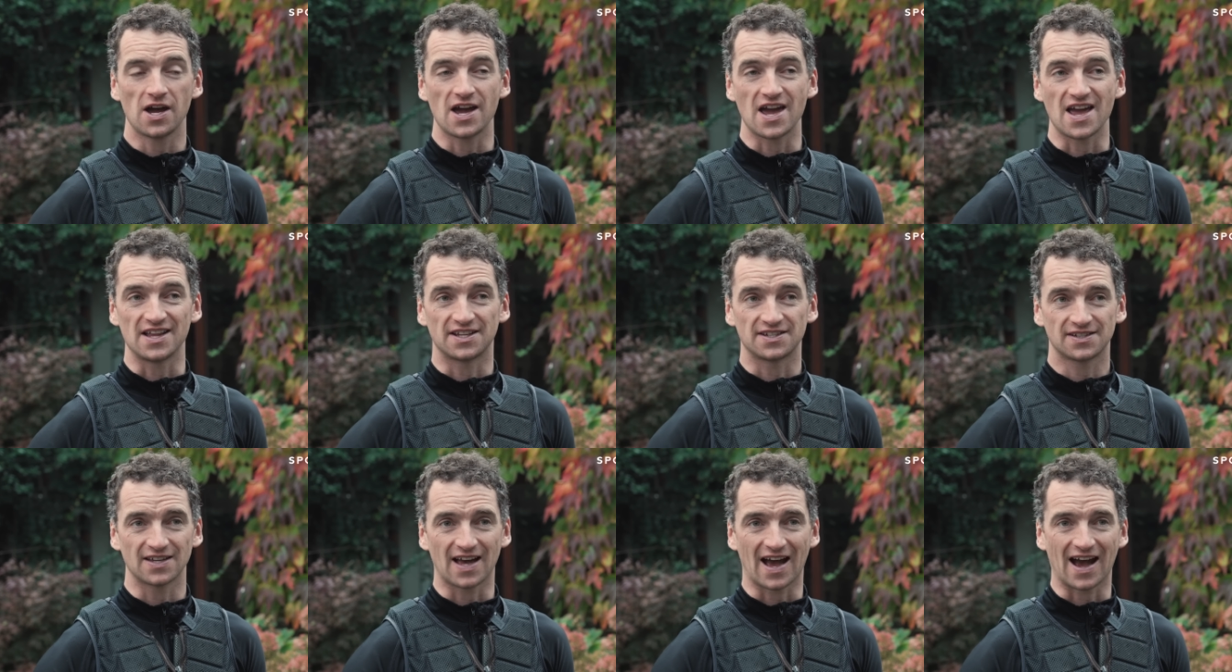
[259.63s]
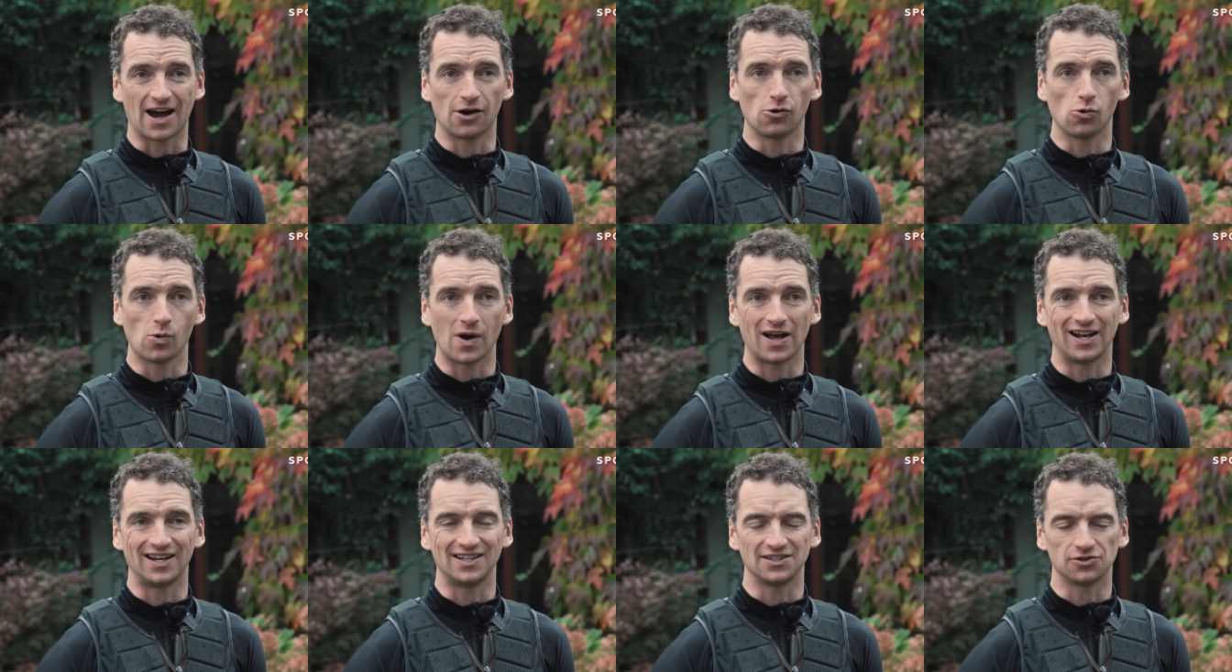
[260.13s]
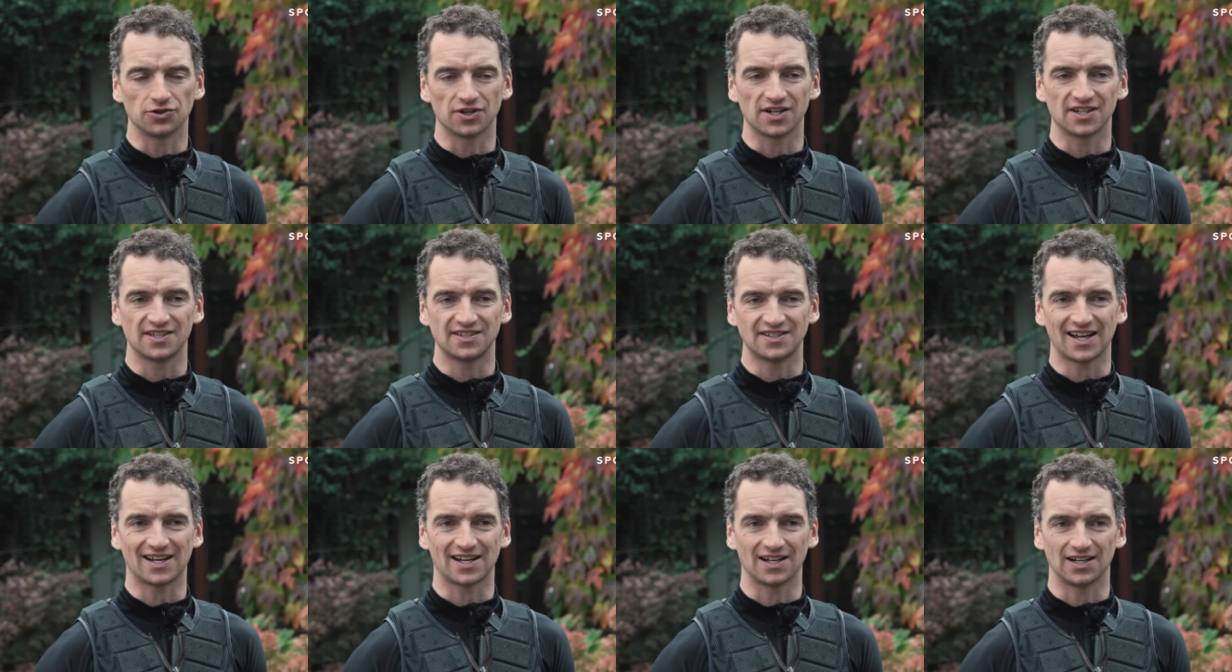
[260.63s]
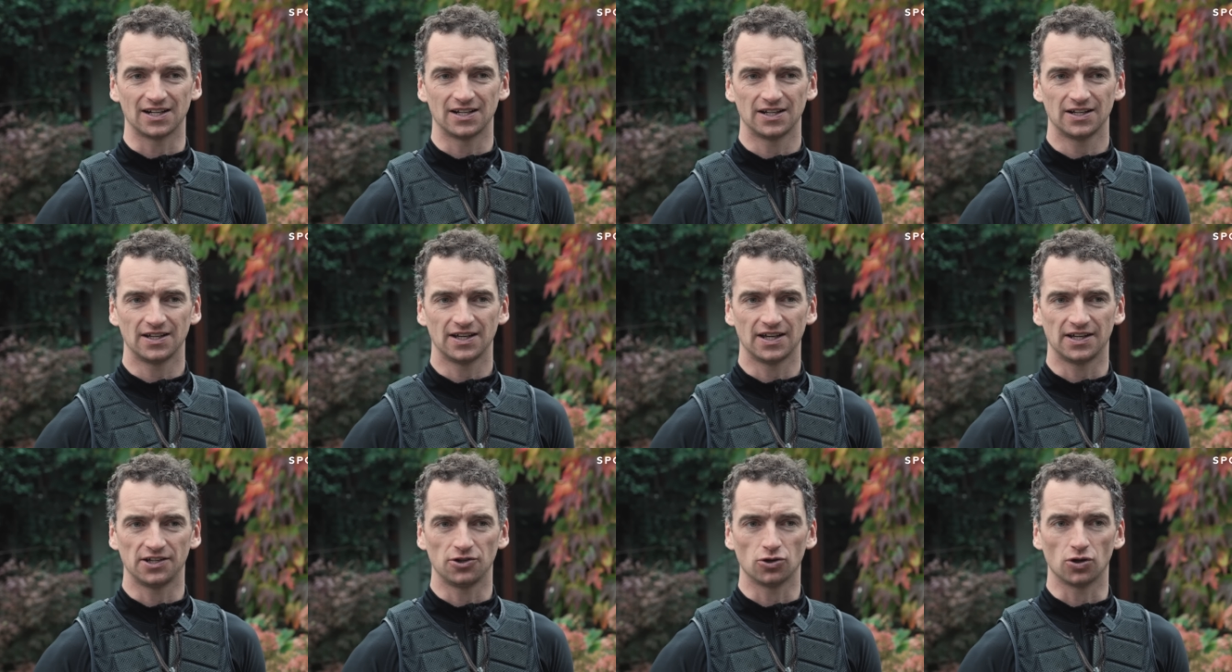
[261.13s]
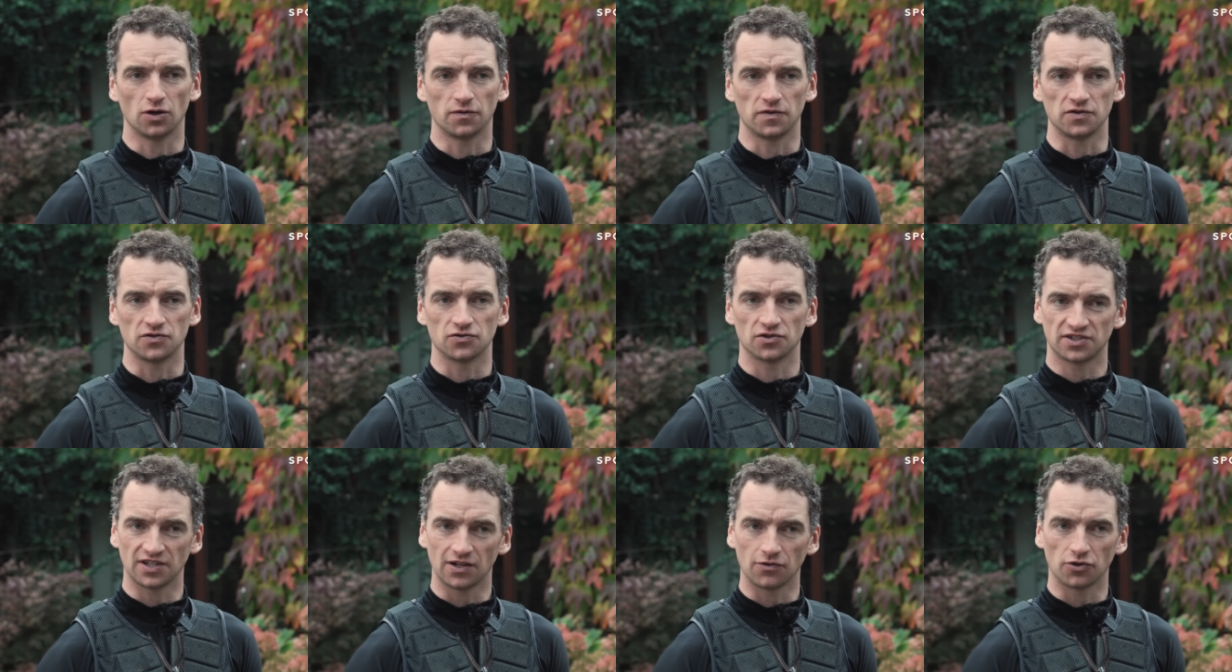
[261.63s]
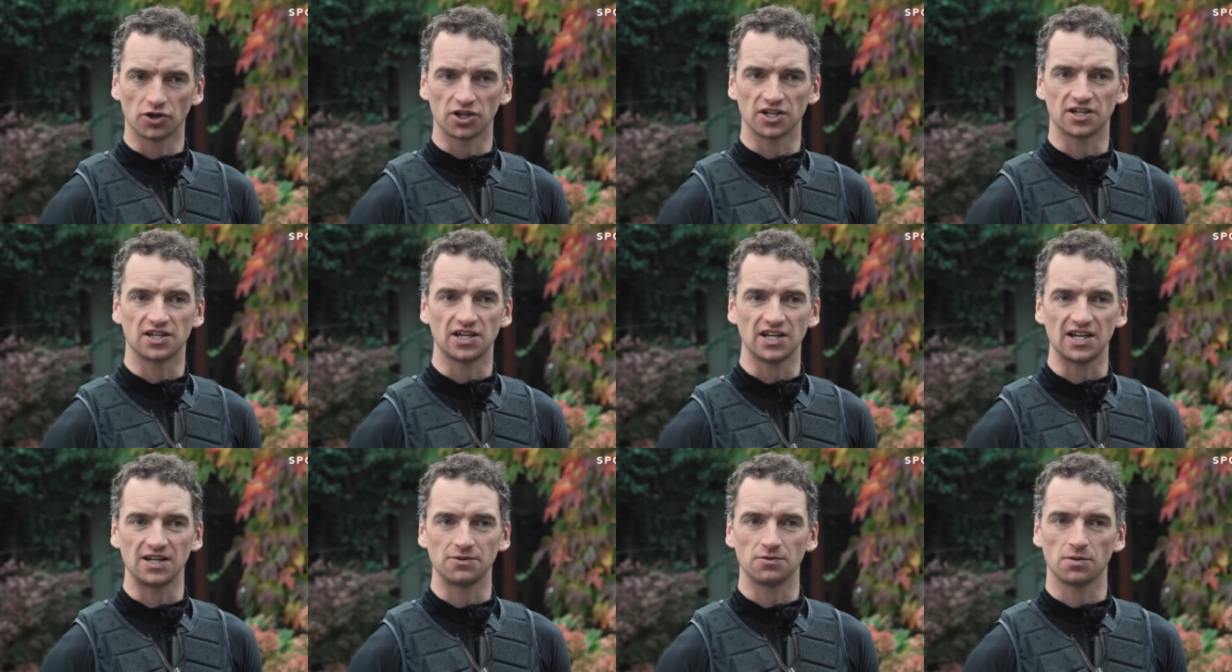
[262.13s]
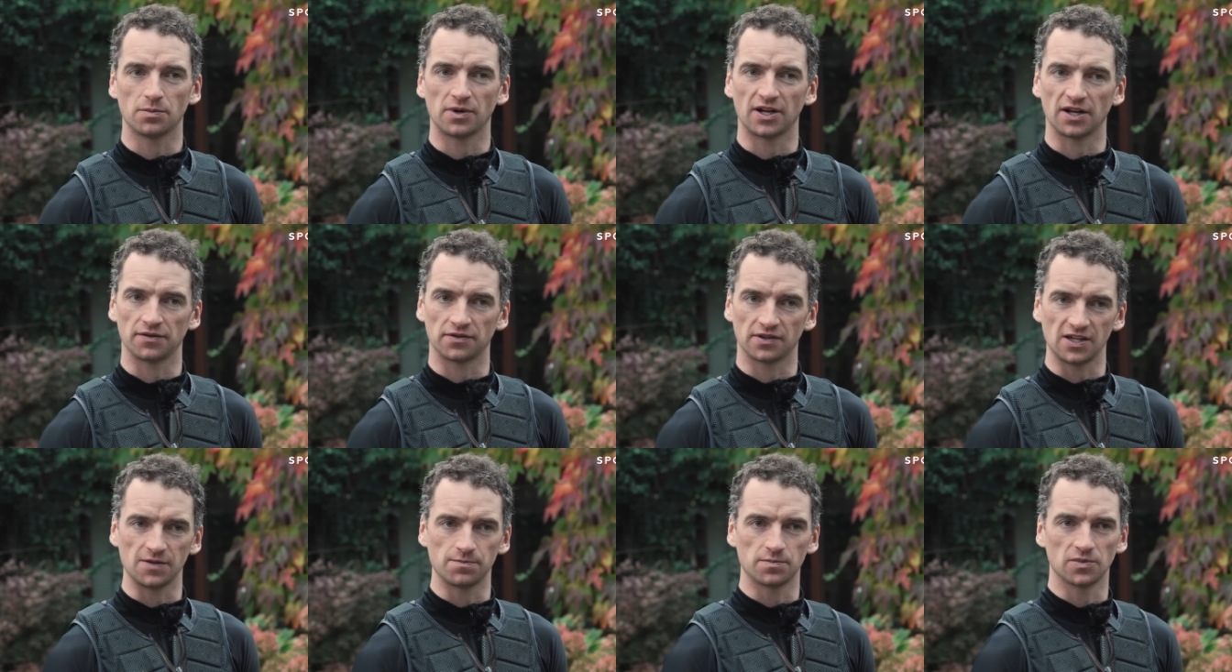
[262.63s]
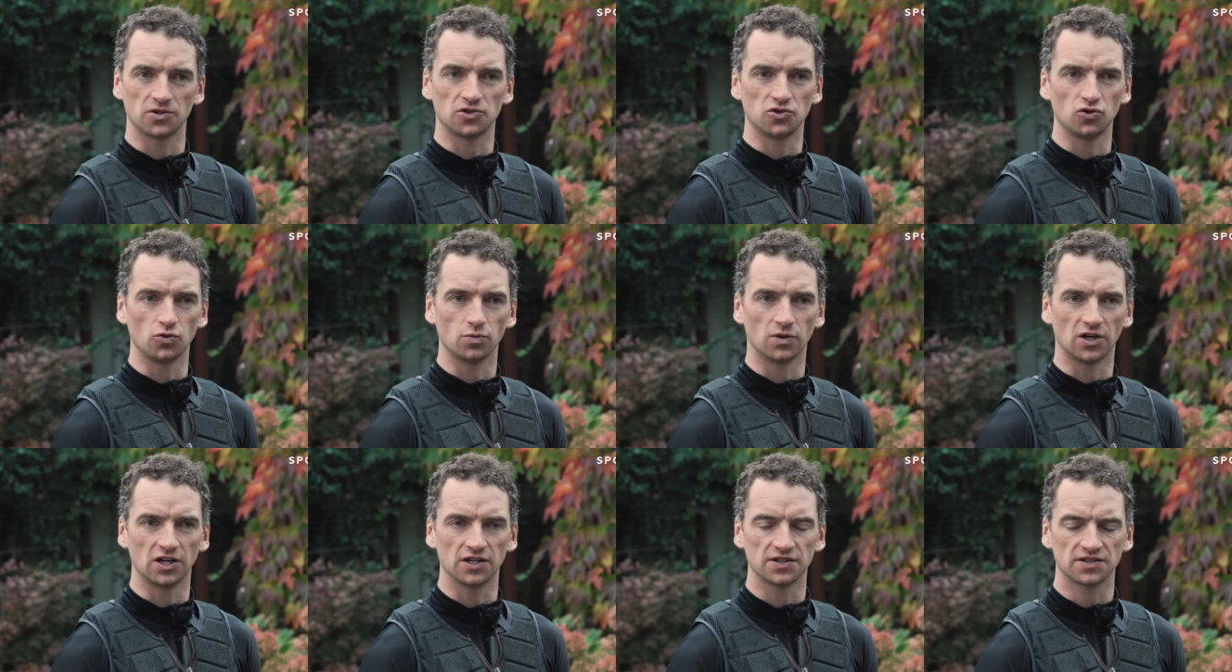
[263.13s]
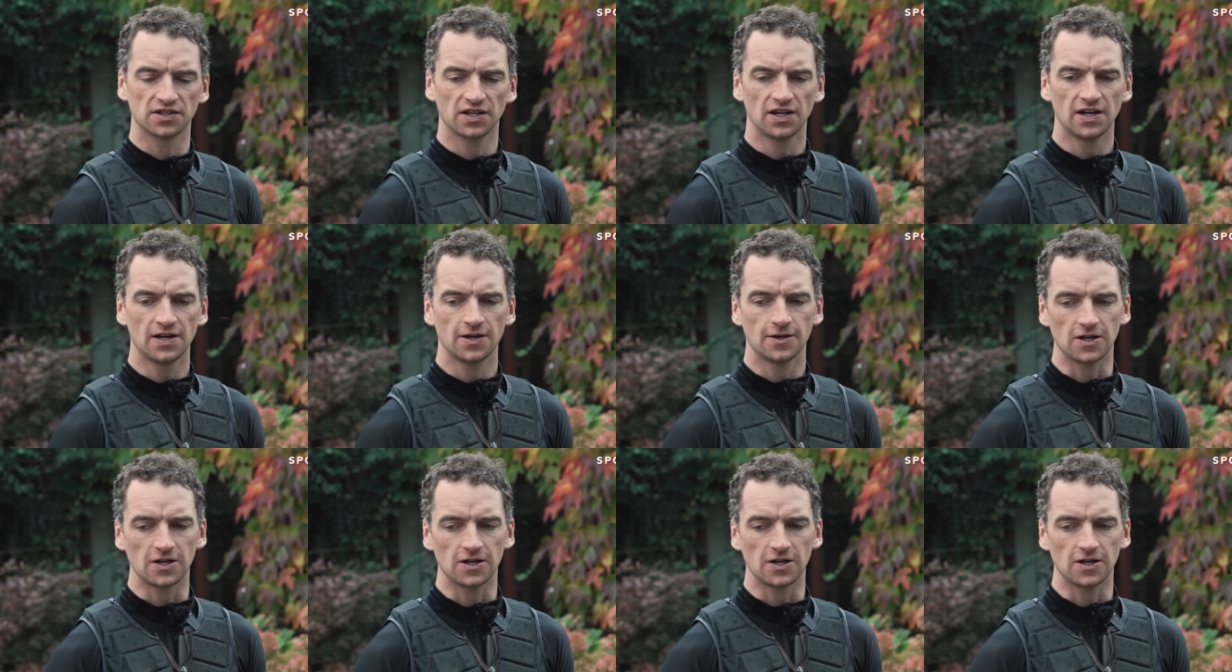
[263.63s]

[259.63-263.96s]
It's how well he's going to settle. If he's still running keen, we might have to keep him at 2 miles.